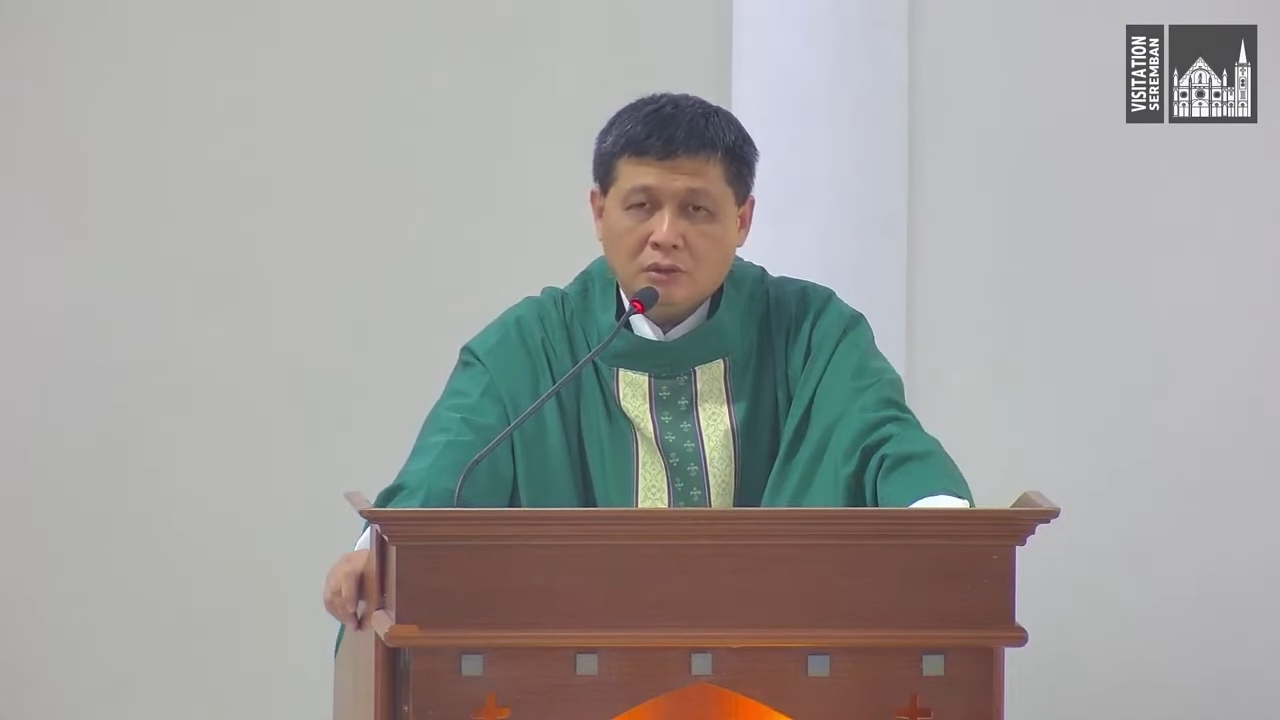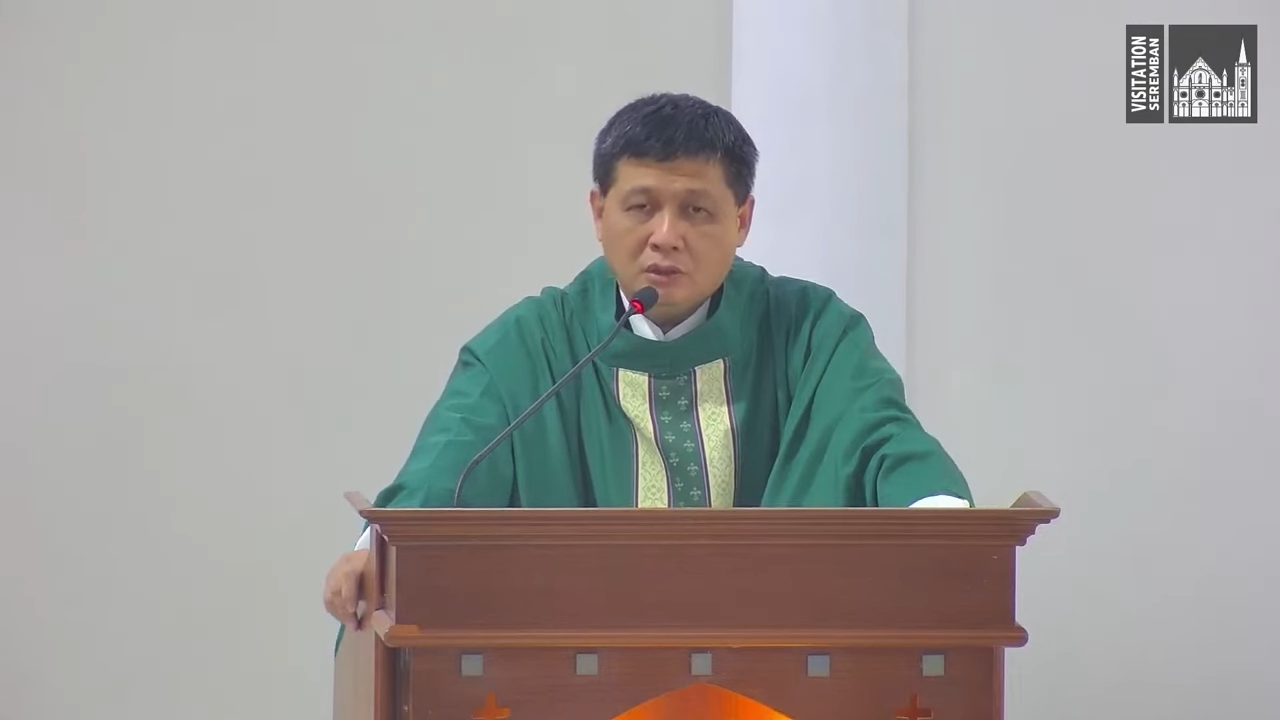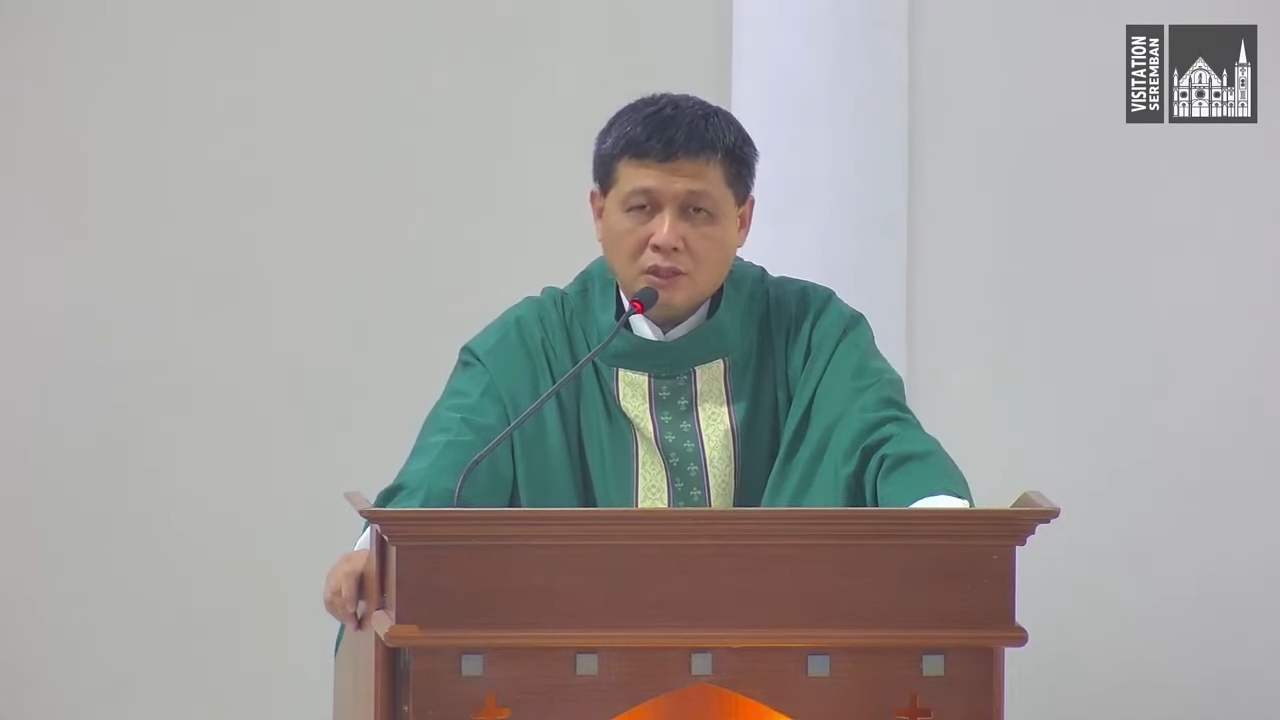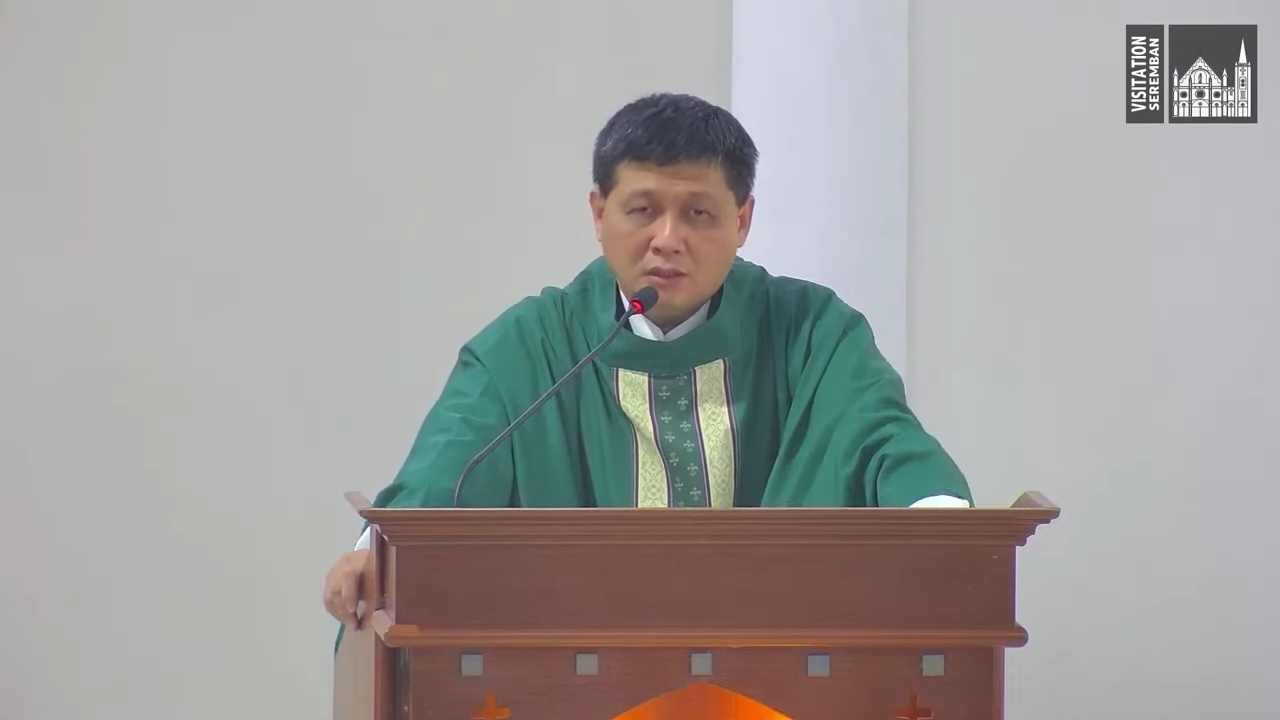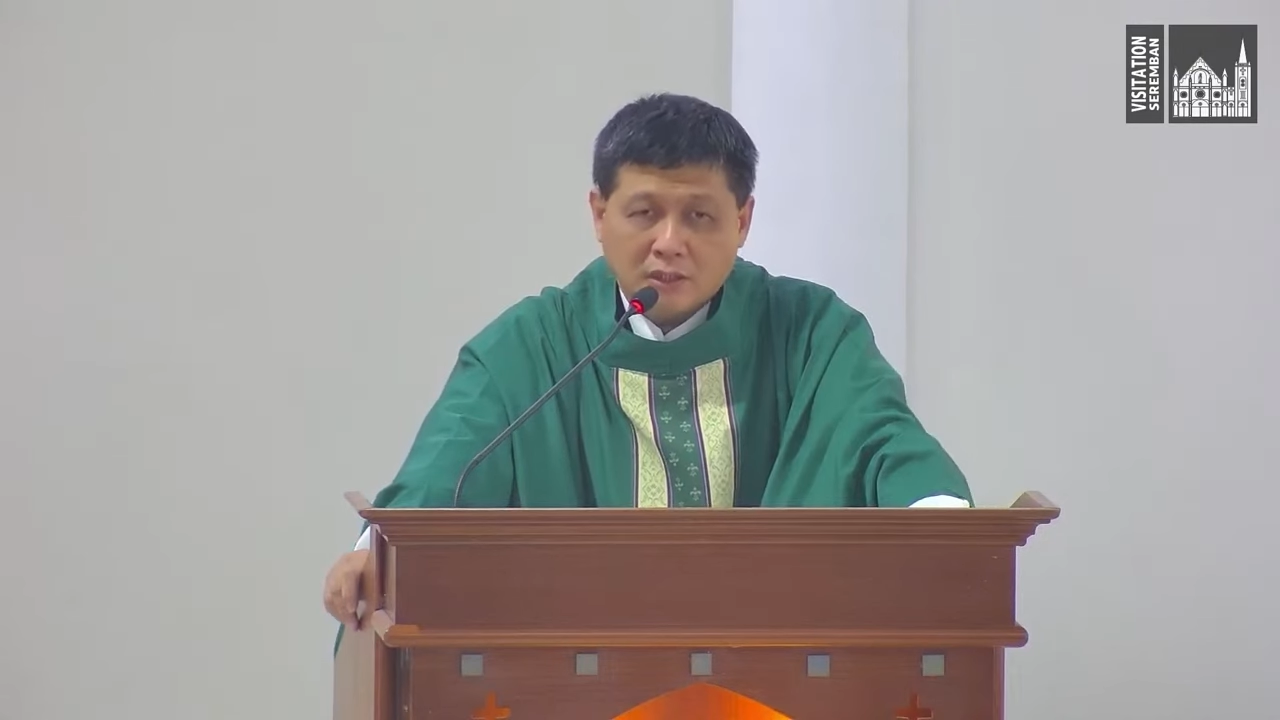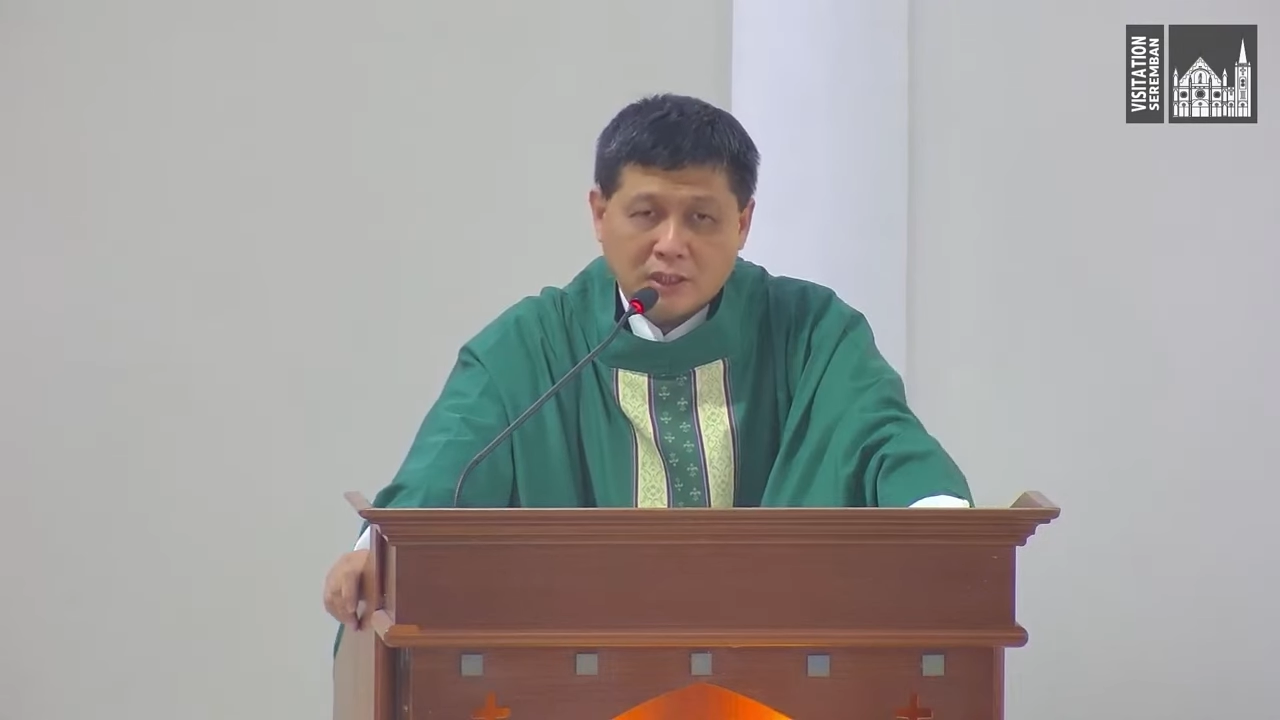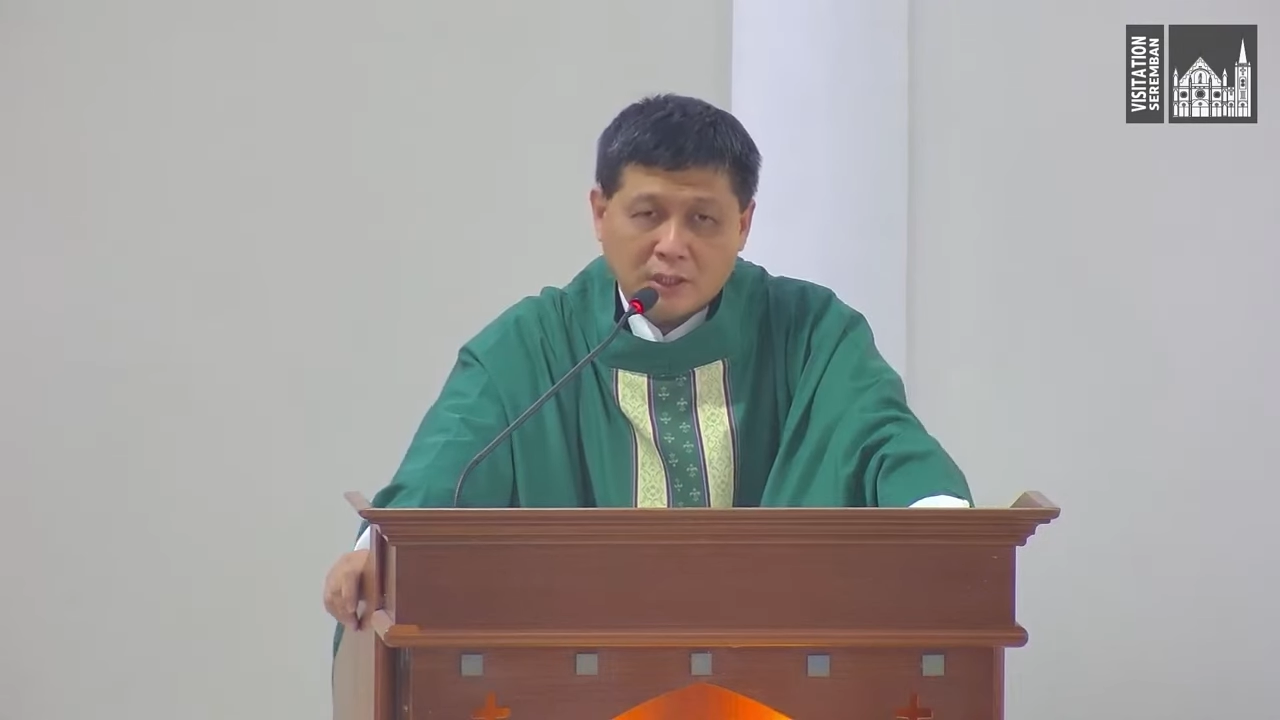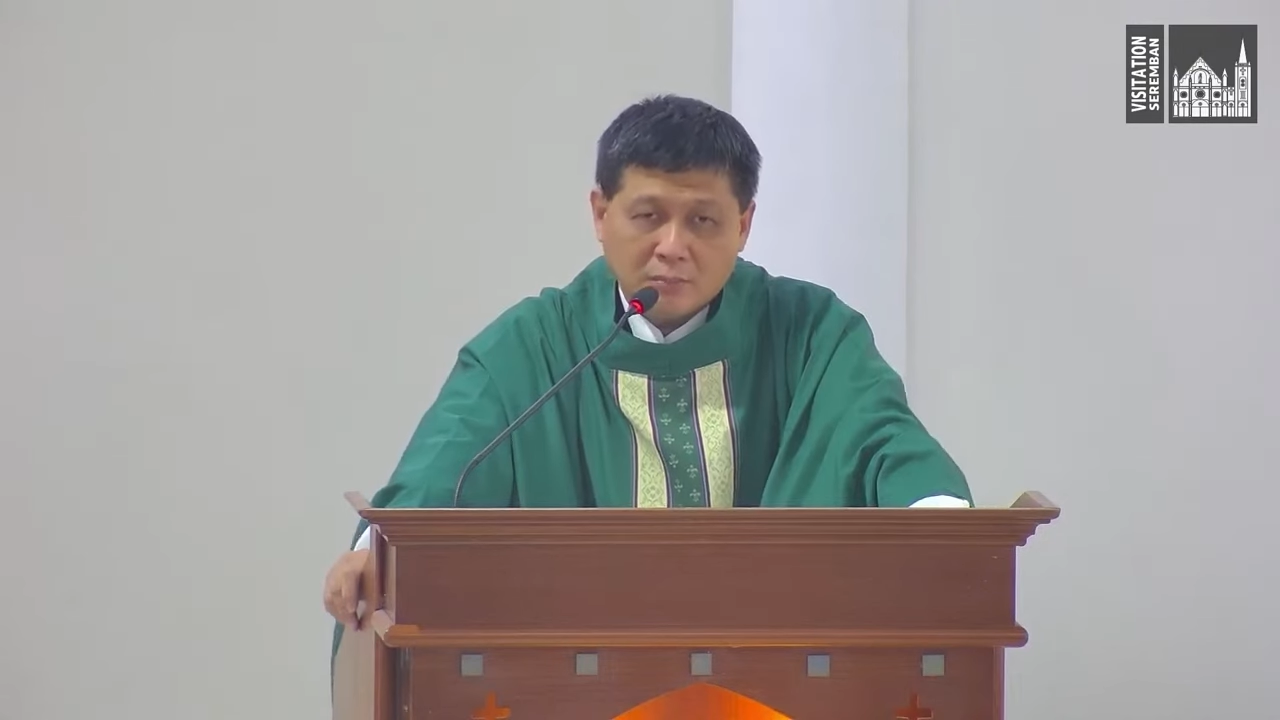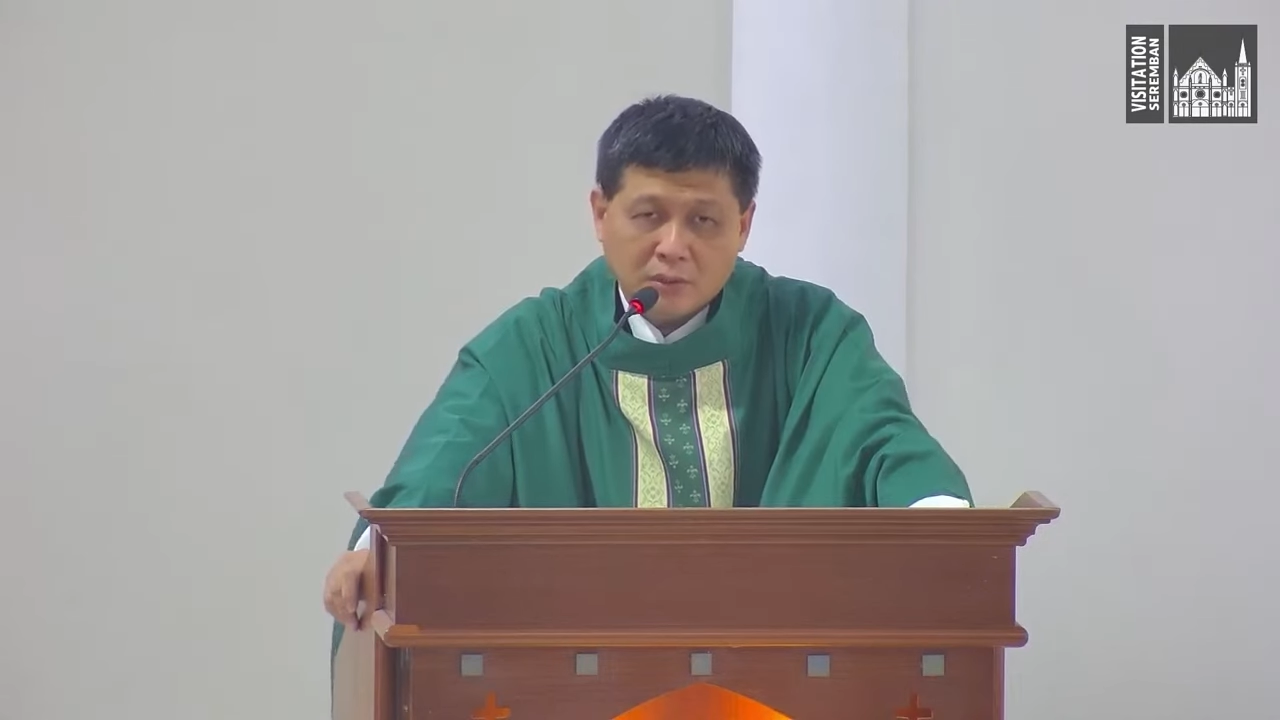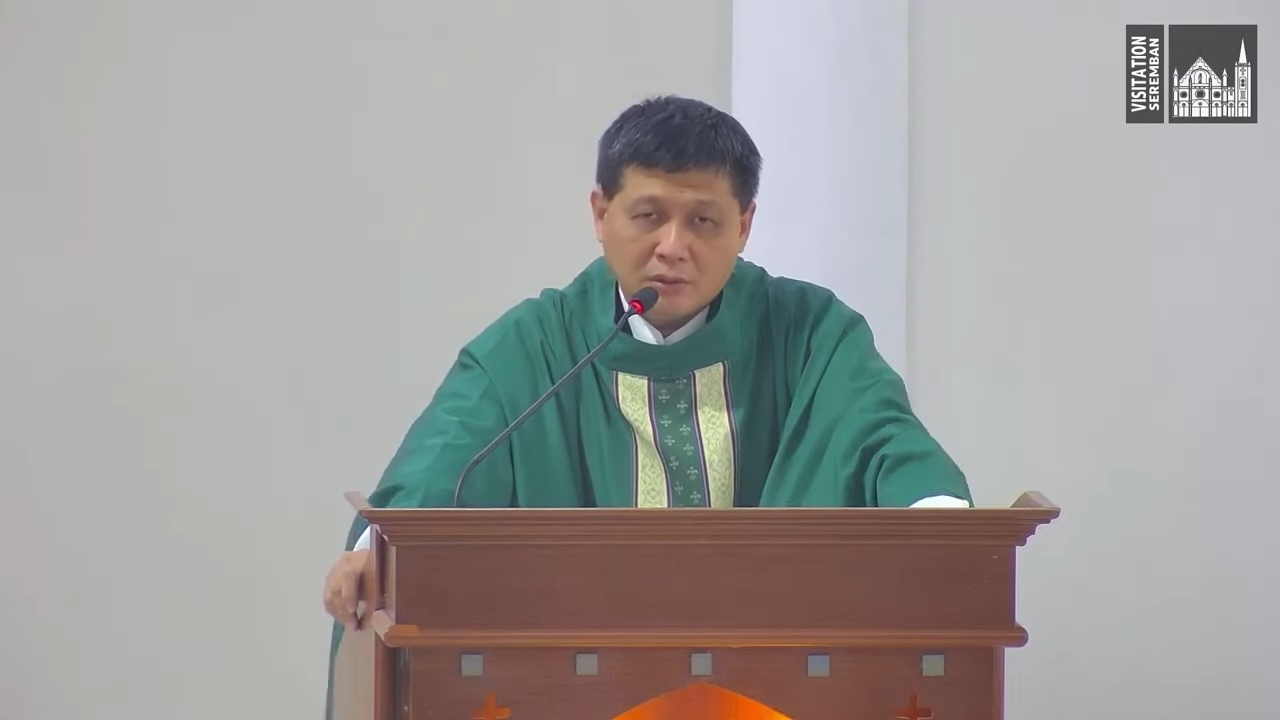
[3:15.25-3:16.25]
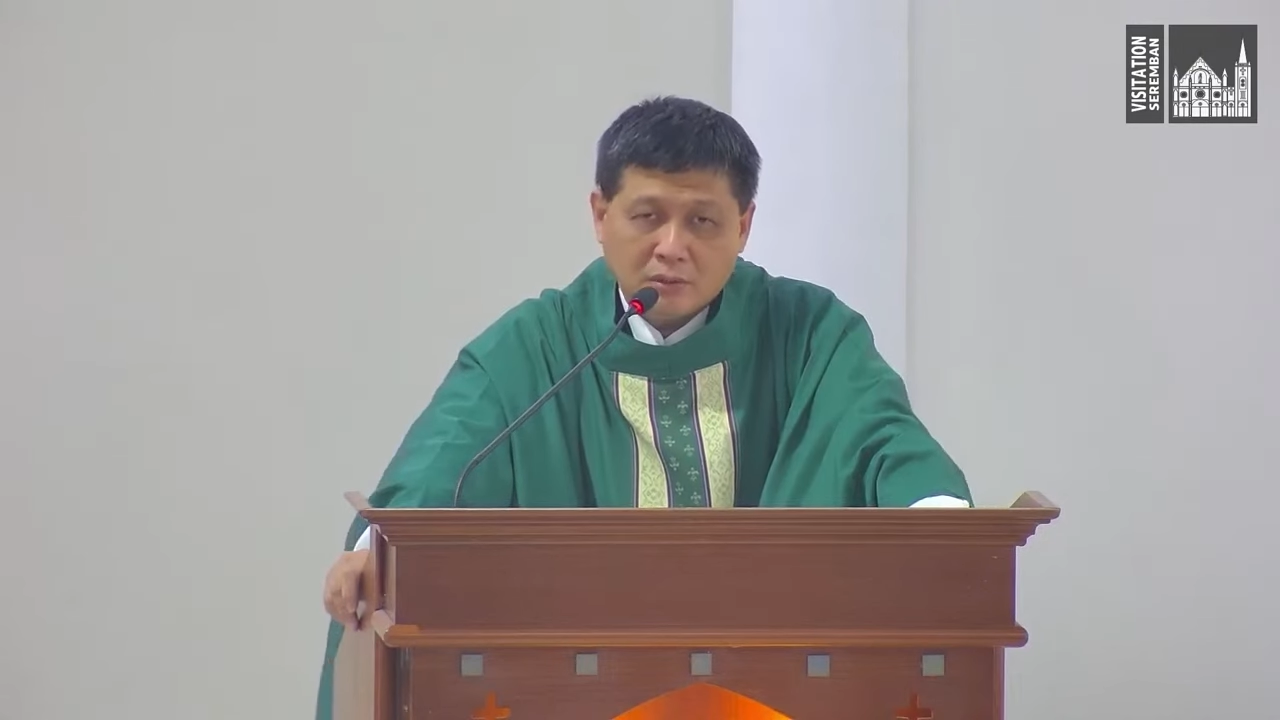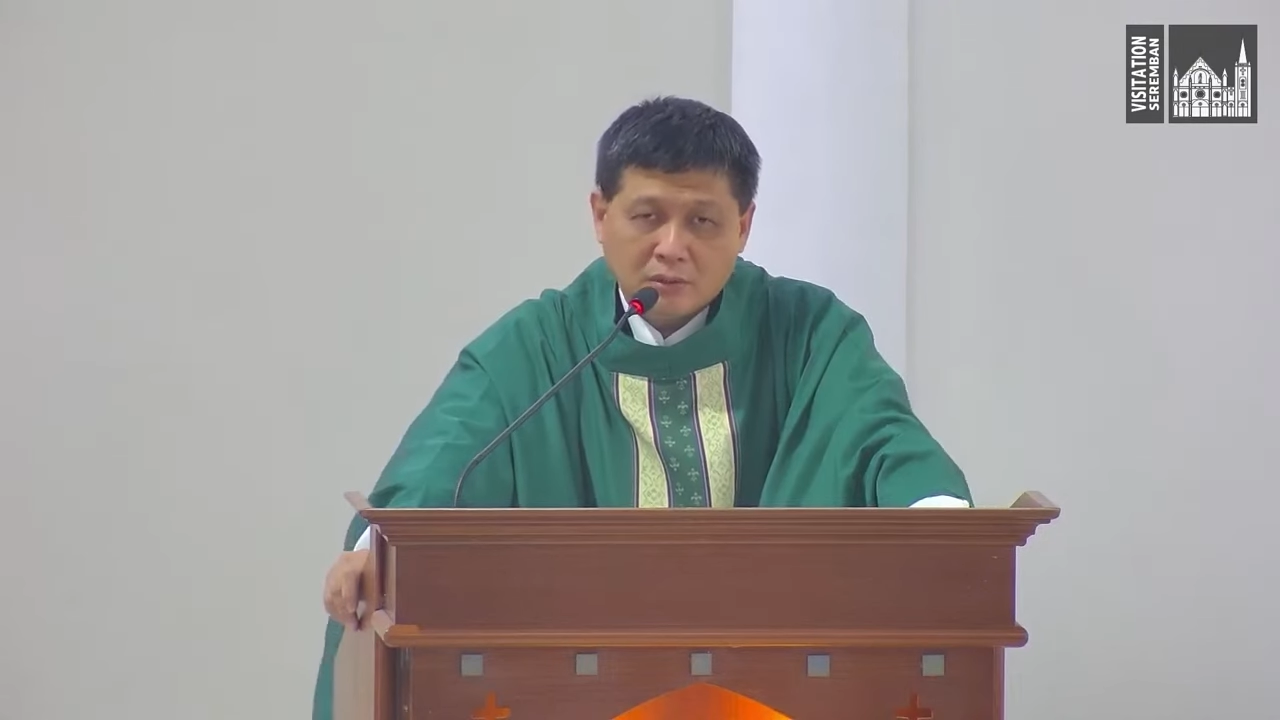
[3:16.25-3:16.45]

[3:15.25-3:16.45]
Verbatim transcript: does that happen?